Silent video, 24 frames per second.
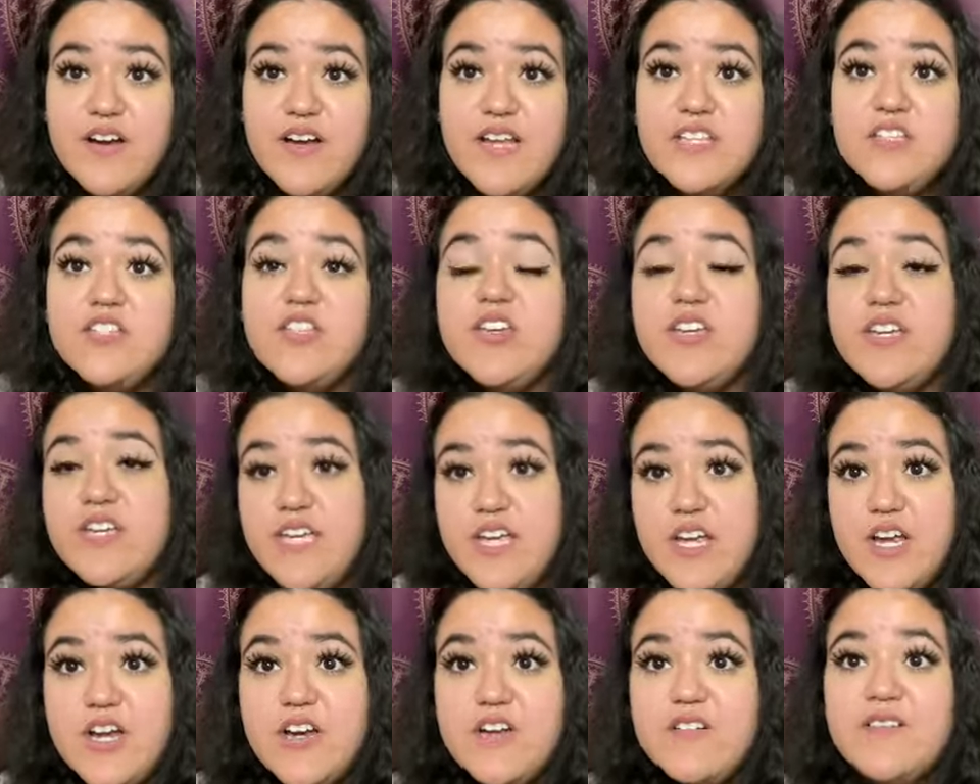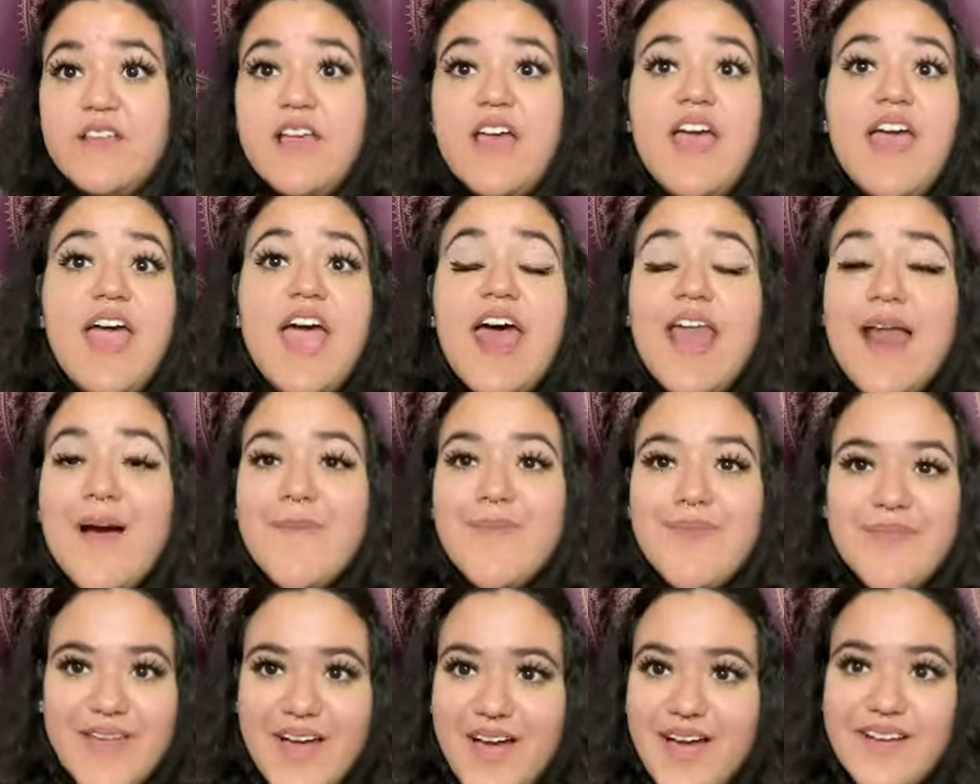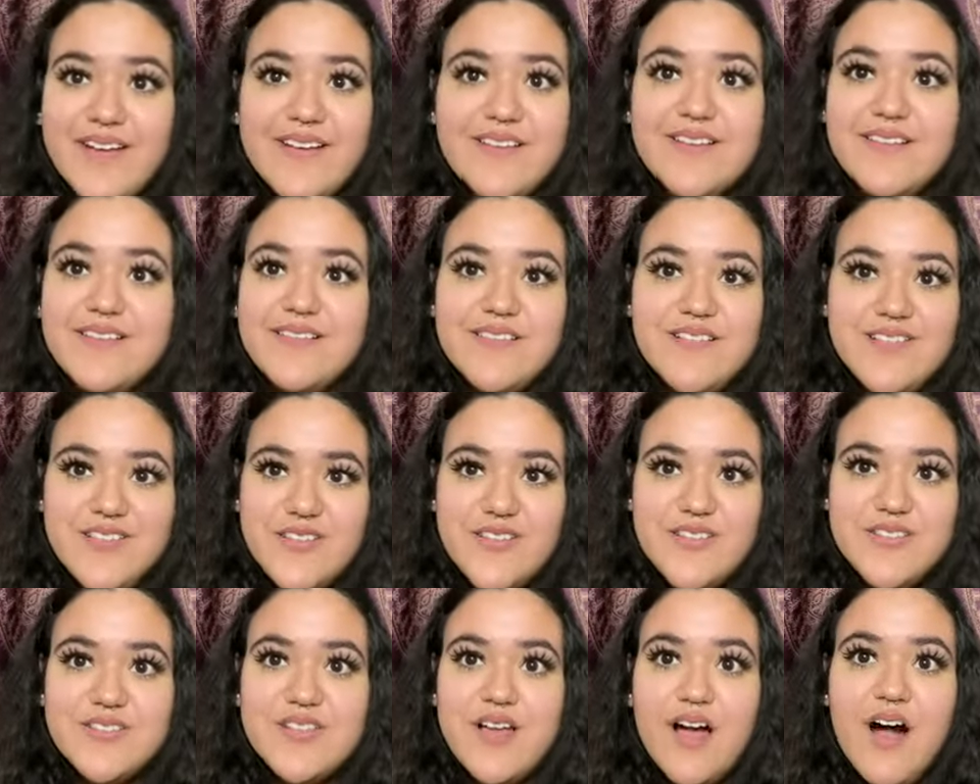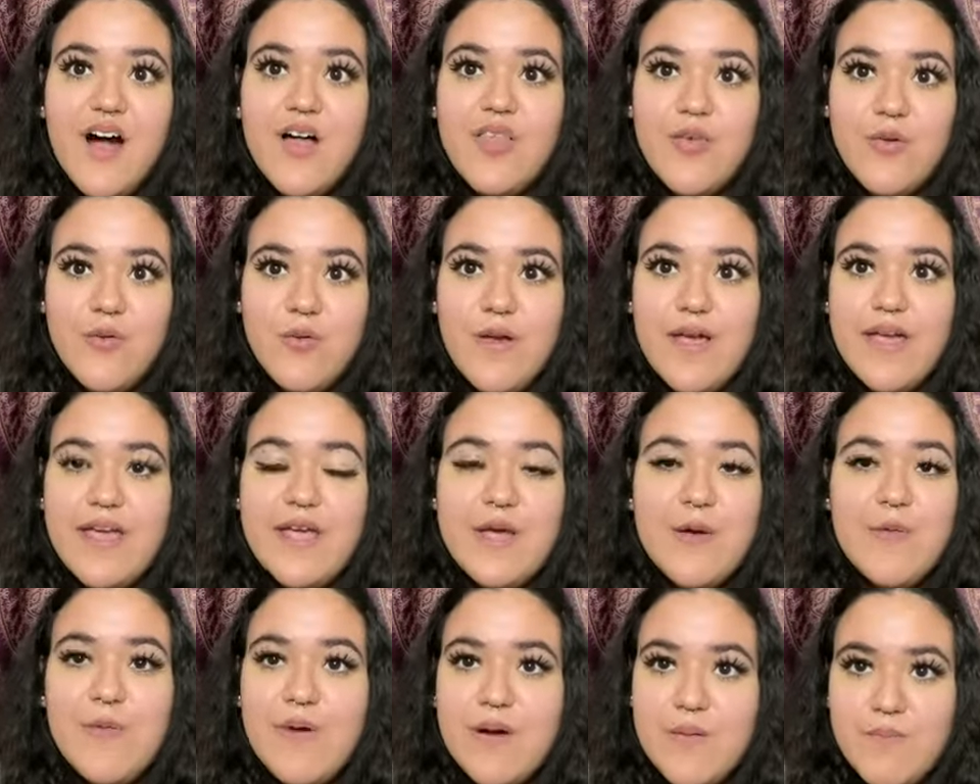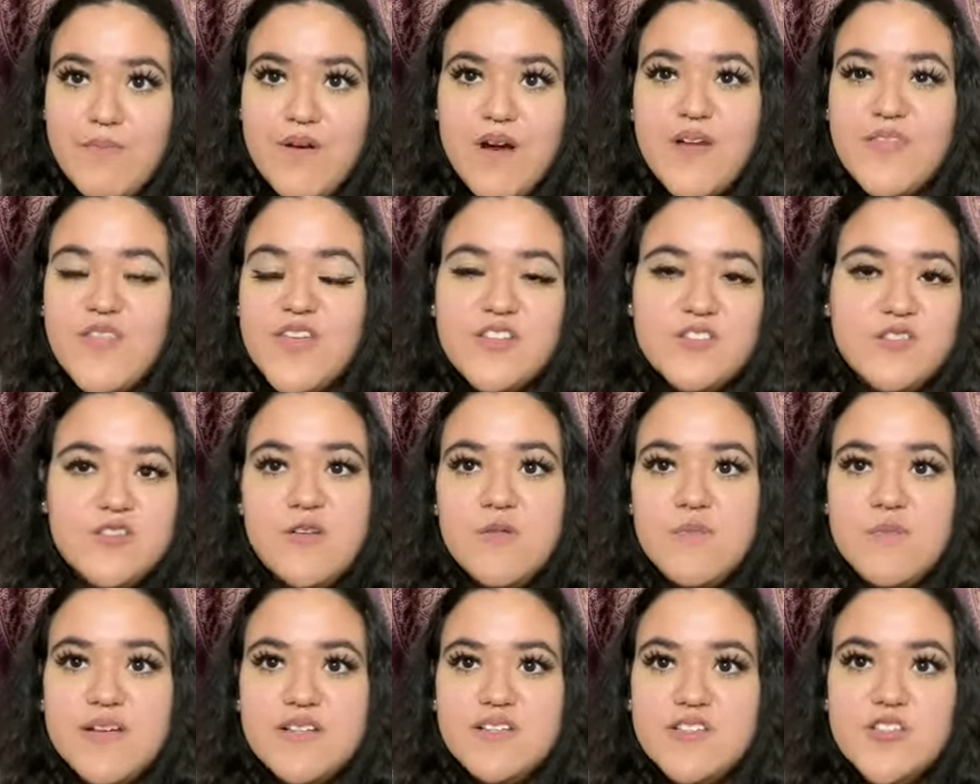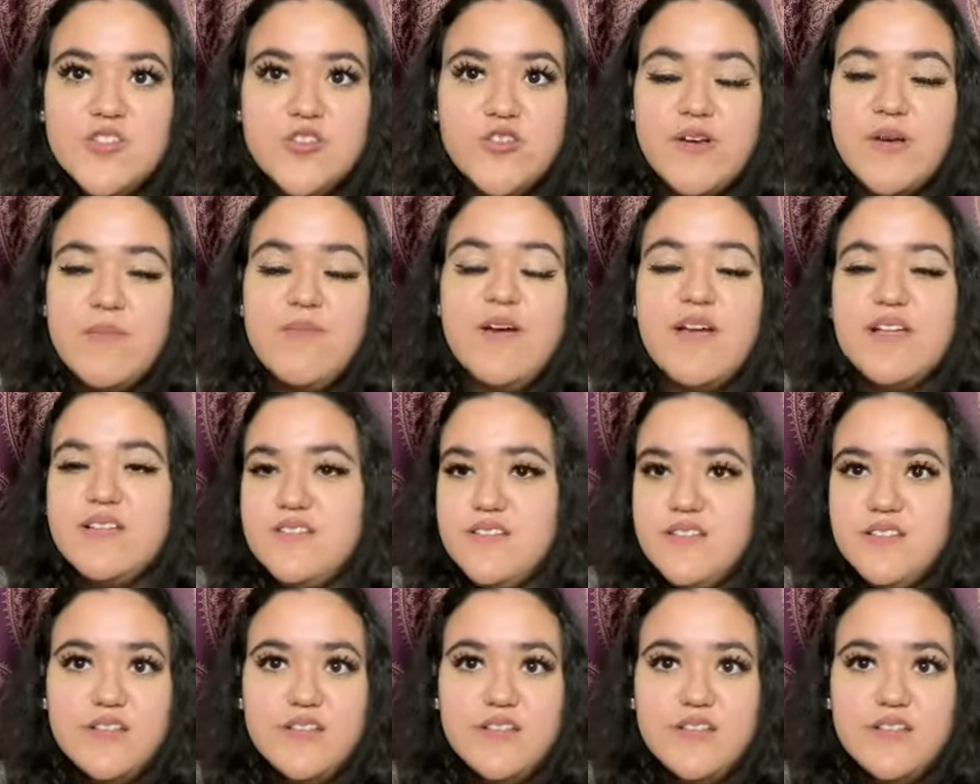It took years, and I'm not going to lose all the weight in 1 month, 2 months, 3 months.